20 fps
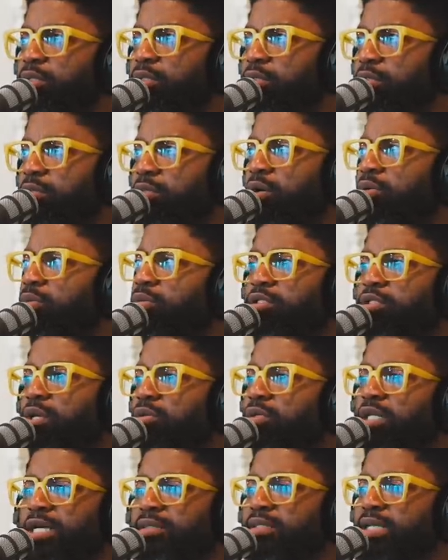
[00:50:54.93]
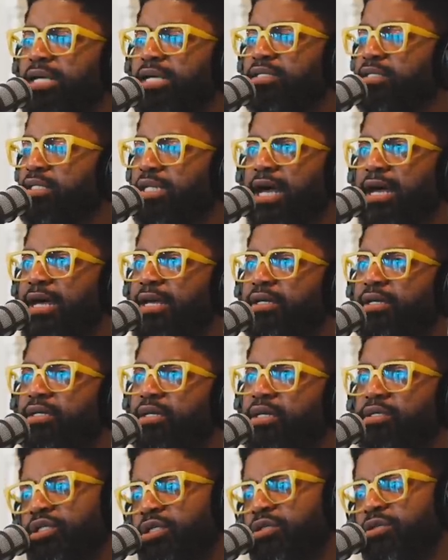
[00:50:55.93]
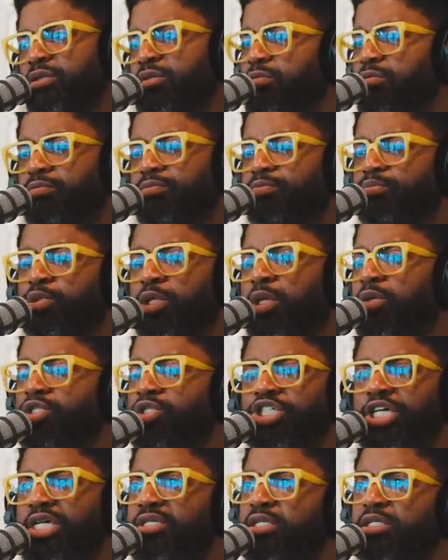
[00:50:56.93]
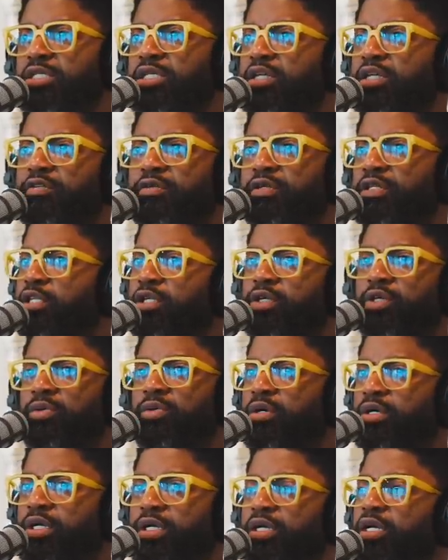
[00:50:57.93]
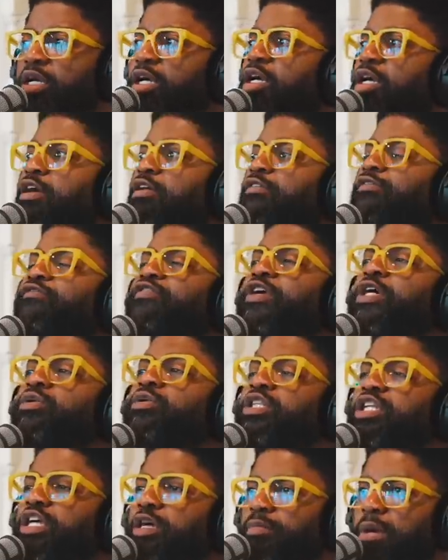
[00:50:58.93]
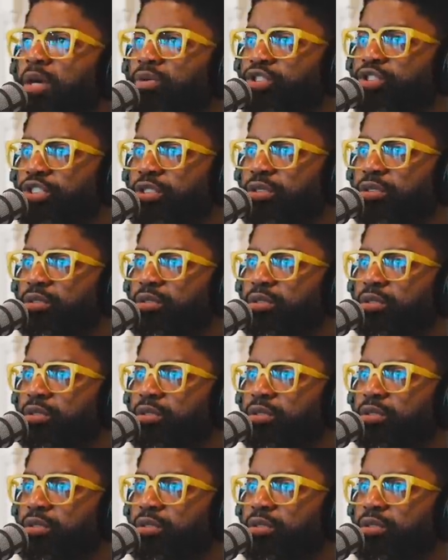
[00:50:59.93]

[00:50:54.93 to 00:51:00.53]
Don't don't let that slide and just throw Jesus glitter, glitter on it. Feel the emotion.